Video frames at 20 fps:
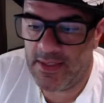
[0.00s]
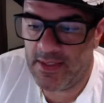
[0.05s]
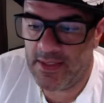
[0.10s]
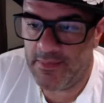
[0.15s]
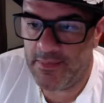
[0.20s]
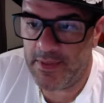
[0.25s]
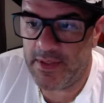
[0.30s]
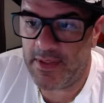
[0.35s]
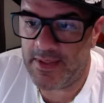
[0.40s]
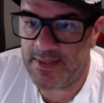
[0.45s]

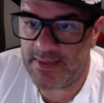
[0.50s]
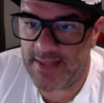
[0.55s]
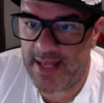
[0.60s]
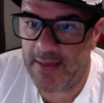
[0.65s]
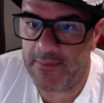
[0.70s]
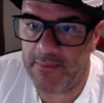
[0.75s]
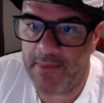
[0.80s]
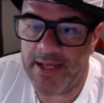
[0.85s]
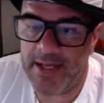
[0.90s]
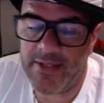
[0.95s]
because
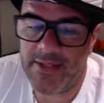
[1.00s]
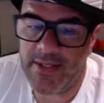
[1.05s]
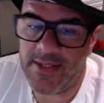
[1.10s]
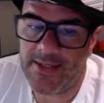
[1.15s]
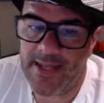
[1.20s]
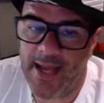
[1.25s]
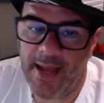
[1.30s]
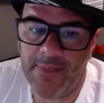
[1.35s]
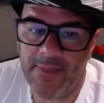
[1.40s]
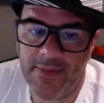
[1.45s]
that might just
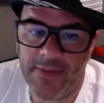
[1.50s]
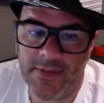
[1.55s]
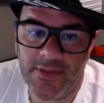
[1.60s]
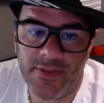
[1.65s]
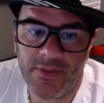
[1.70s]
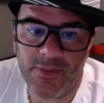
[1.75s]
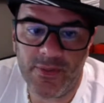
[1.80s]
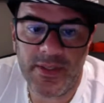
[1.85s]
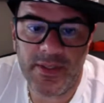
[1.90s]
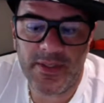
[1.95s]
happen
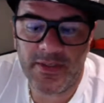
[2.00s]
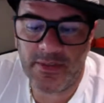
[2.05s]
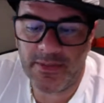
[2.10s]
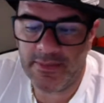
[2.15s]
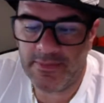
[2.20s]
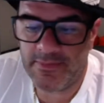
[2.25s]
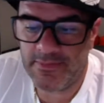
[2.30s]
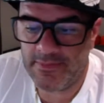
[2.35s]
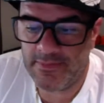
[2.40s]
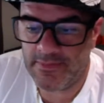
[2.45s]
this week.
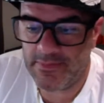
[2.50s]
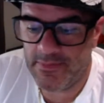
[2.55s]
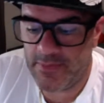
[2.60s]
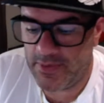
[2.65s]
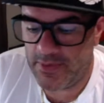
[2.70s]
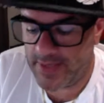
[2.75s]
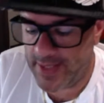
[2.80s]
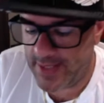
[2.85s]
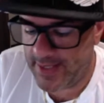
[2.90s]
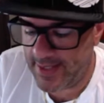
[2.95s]

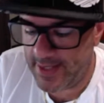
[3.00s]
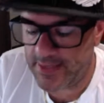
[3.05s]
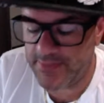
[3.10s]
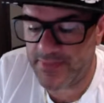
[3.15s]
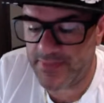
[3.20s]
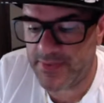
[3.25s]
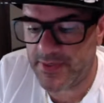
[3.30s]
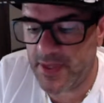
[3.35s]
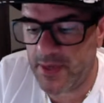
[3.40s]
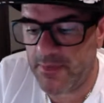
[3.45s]
Okay, that's for
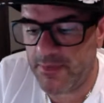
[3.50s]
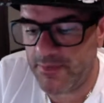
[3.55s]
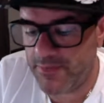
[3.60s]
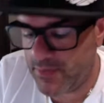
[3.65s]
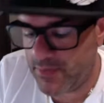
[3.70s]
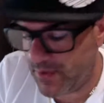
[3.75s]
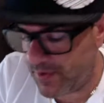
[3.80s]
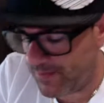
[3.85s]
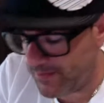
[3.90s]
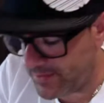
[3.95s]
some of
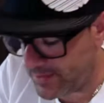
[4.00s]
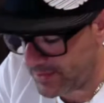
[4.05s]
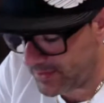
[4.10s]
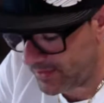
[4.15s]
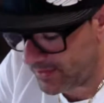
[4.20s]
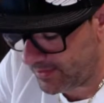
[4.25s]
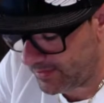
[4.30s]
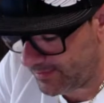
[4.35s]
you, obviously.